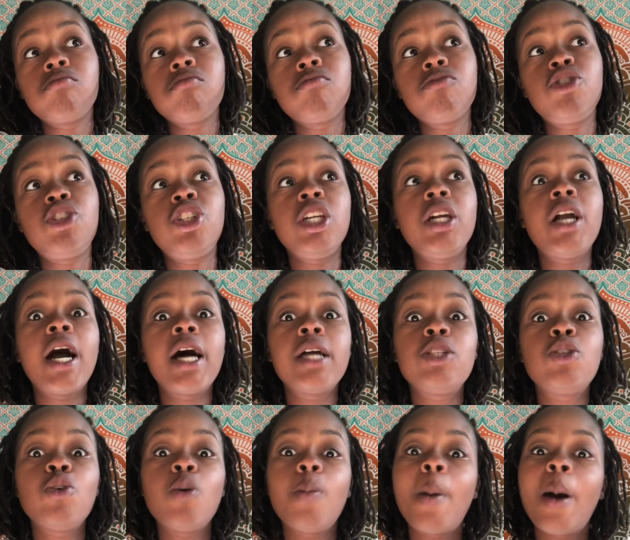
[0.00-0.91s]
she got
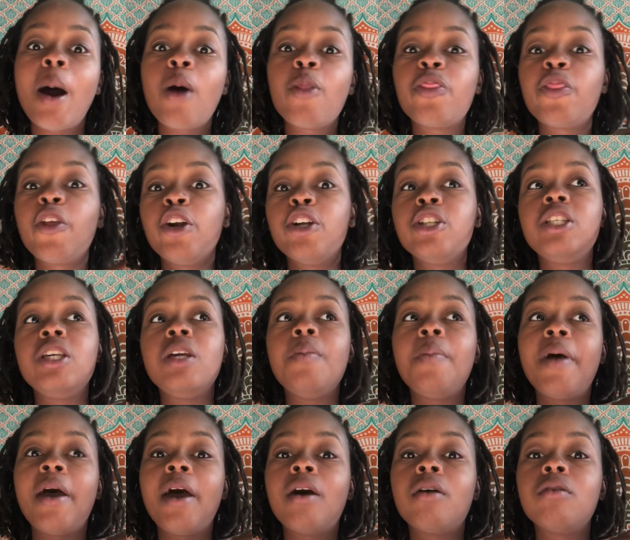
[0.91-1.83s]
to about 13
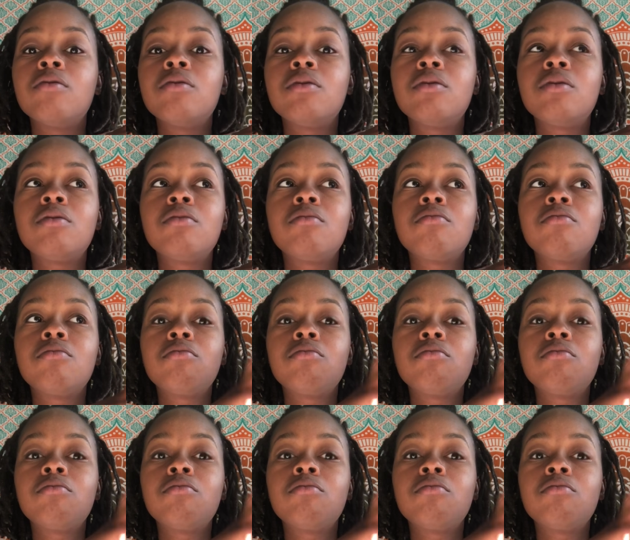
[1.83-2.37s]
pounds.